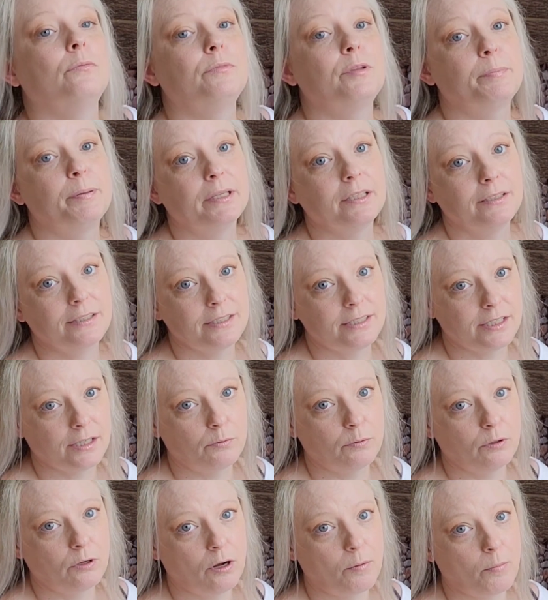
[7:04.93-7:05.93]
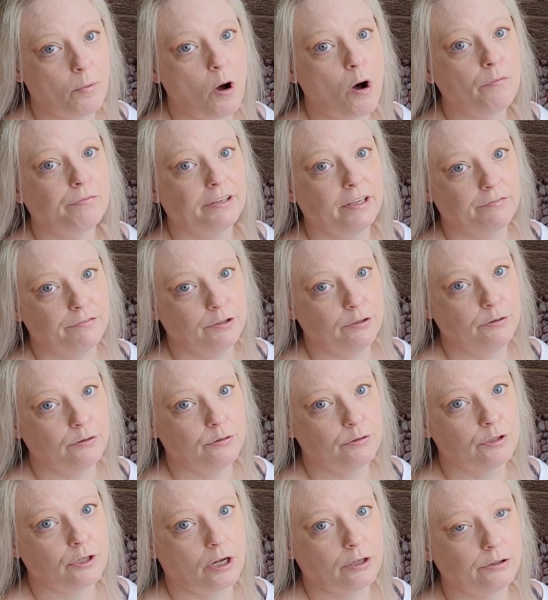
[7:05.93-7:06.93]
the peel and stick will come off if you
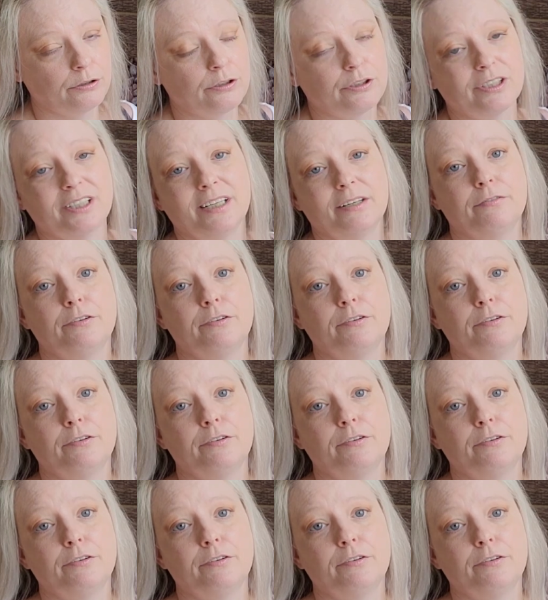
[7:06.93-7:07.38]
use Dollar Tree.